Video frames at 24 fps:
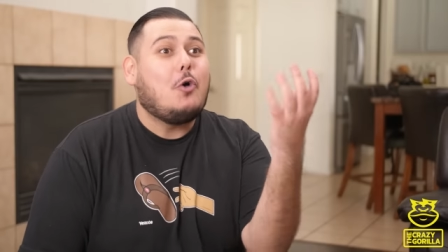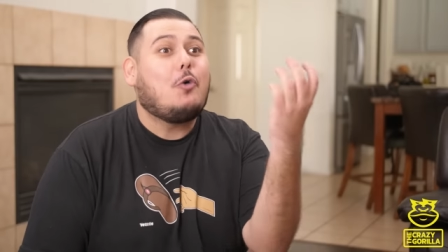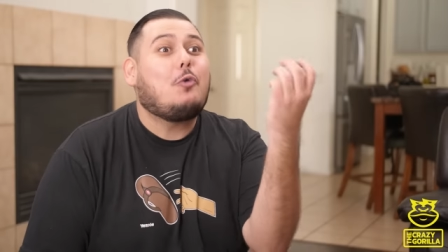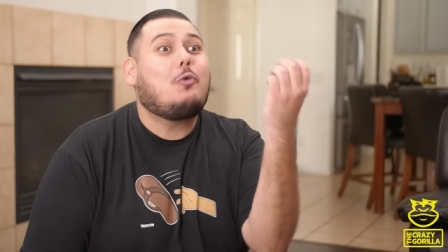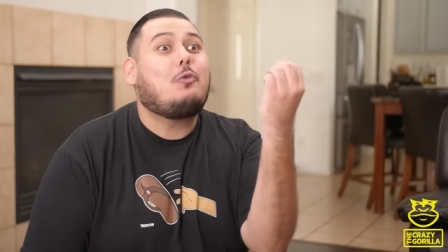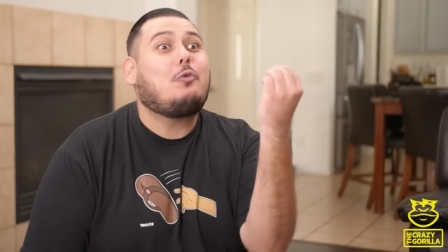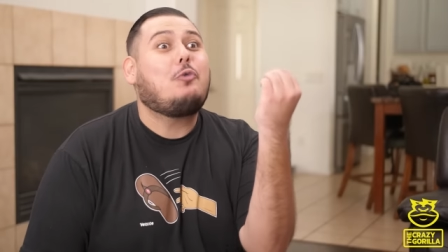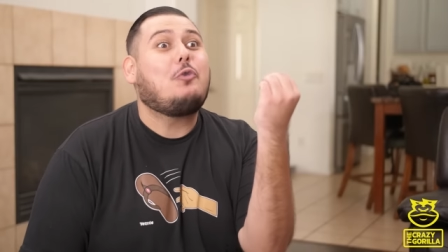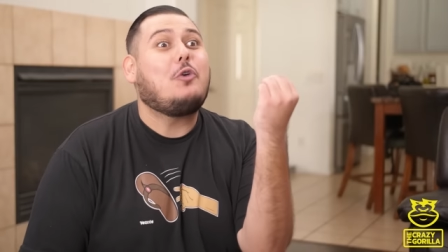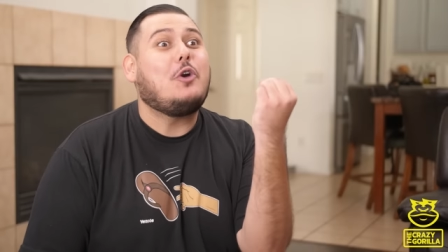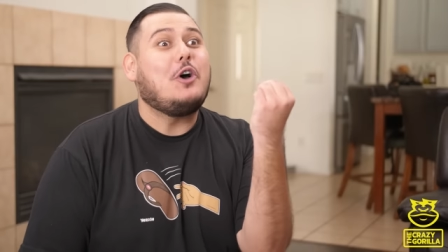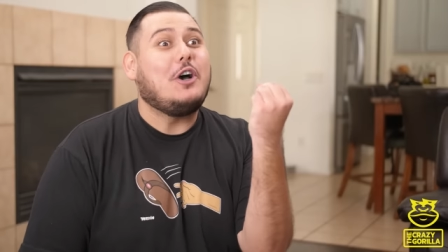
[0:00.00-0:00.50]

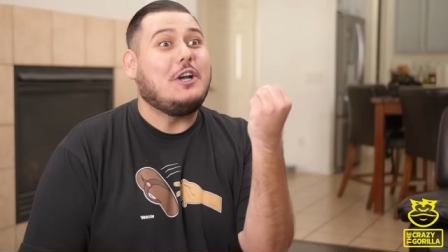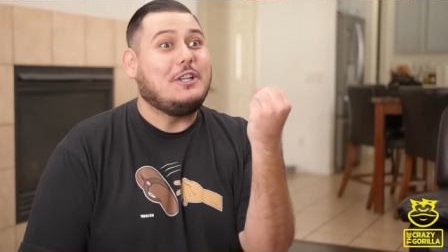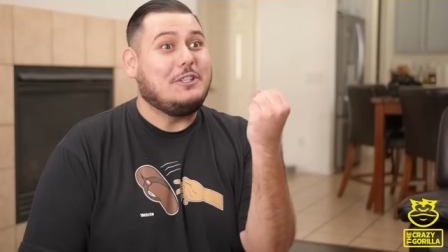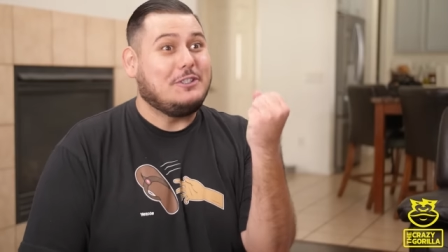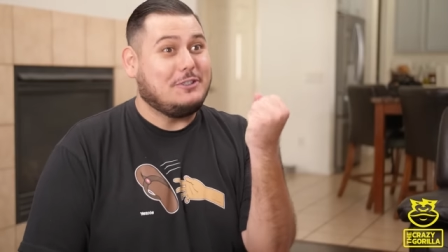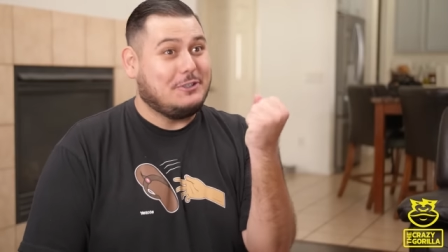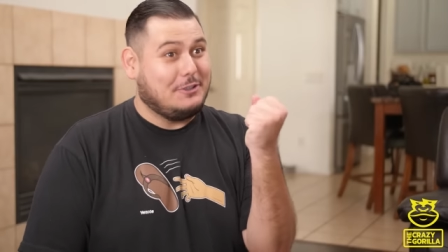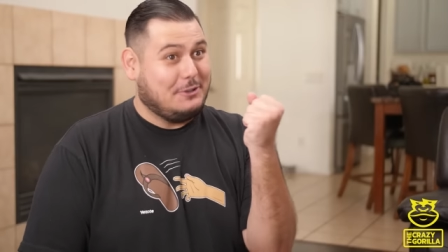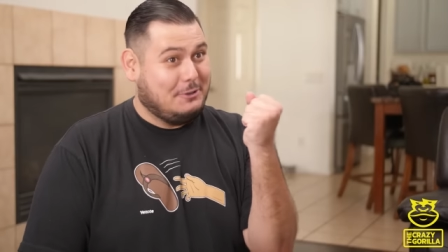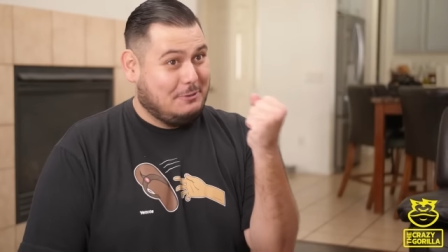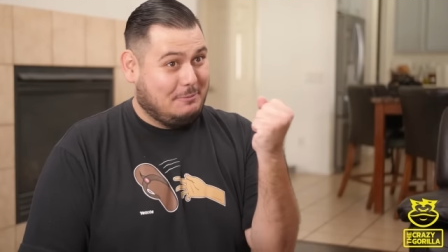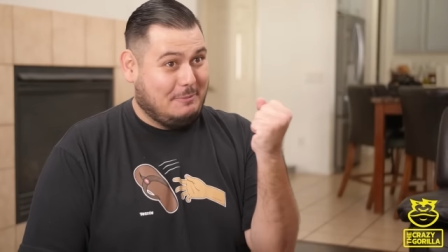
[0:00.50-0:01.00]

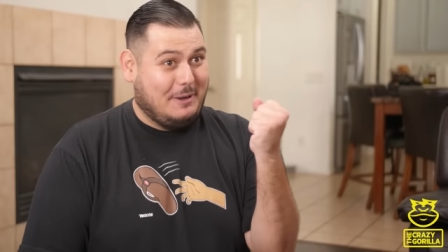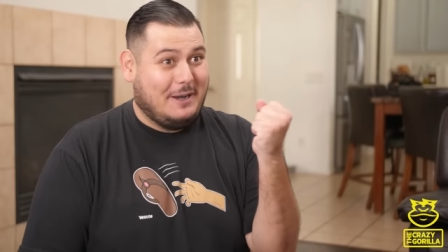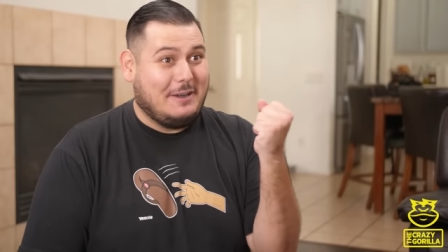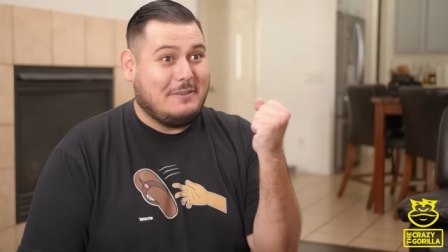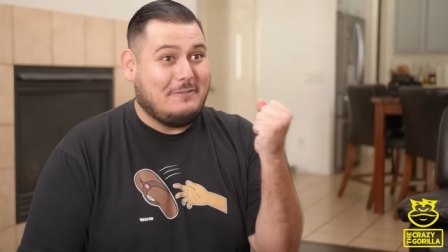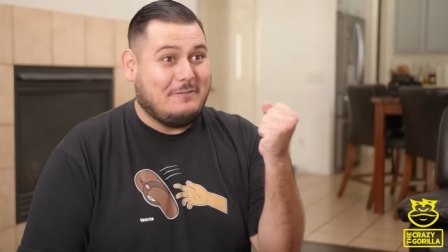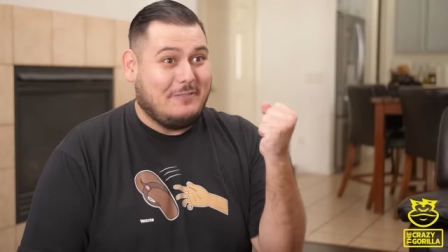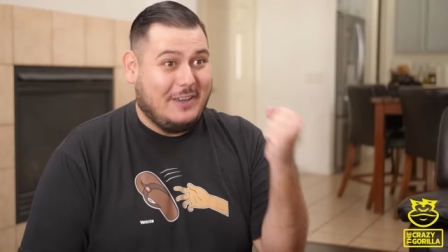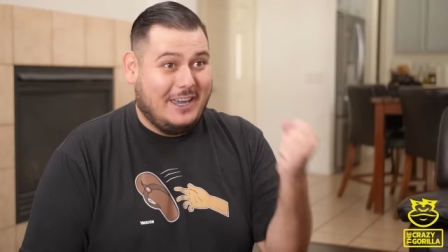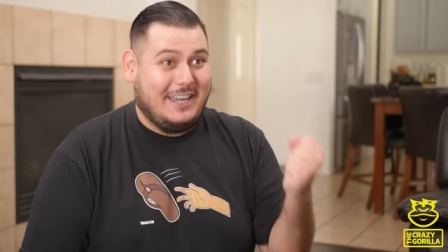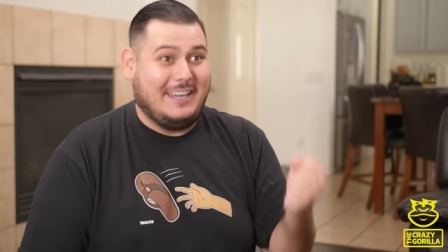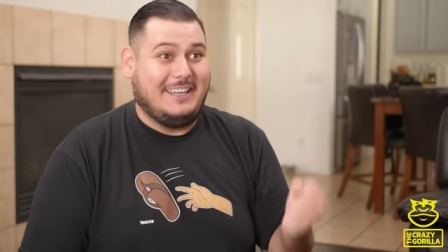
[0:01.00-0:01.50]
runs through my
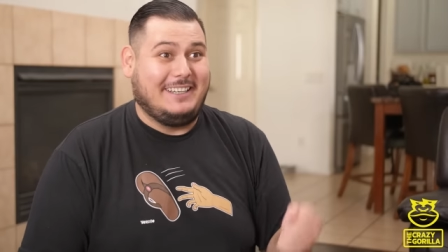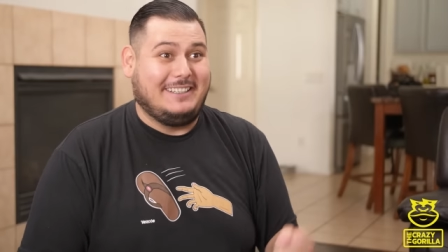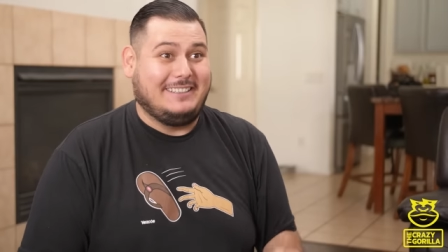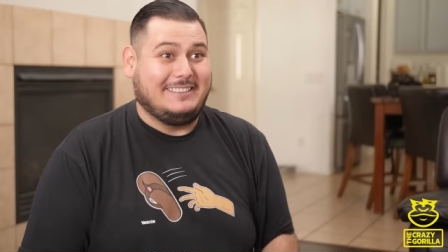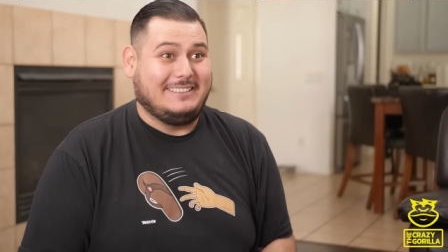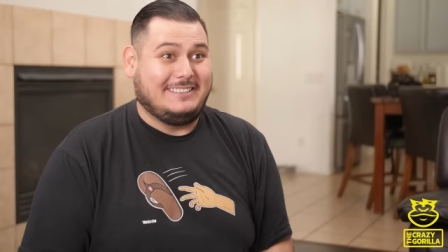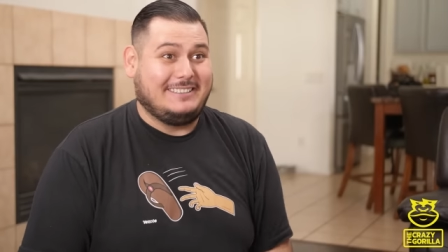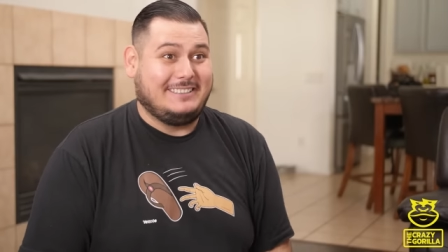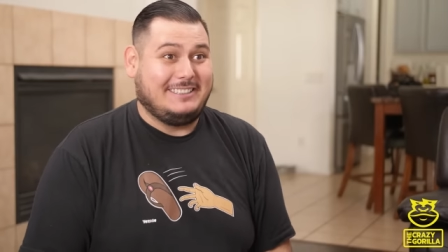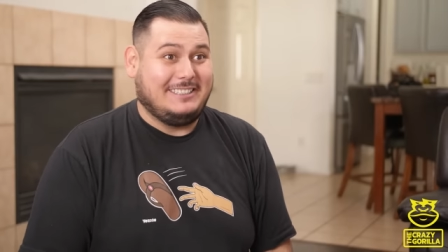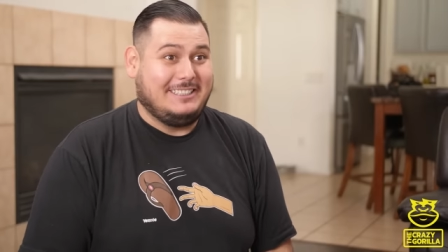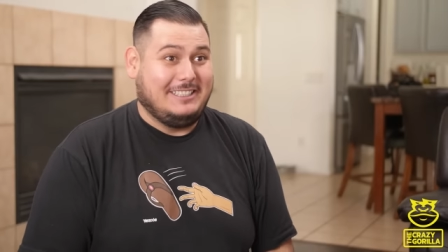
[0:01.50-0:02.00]

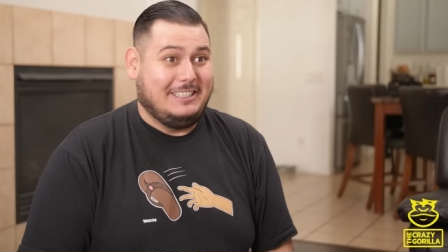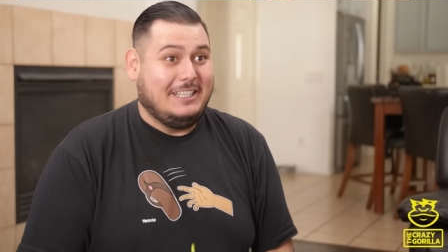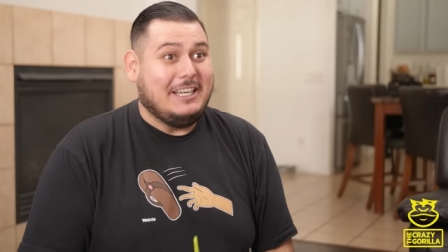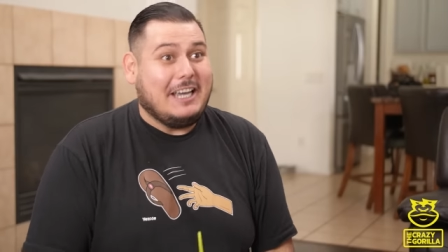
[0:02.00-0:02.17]
veins.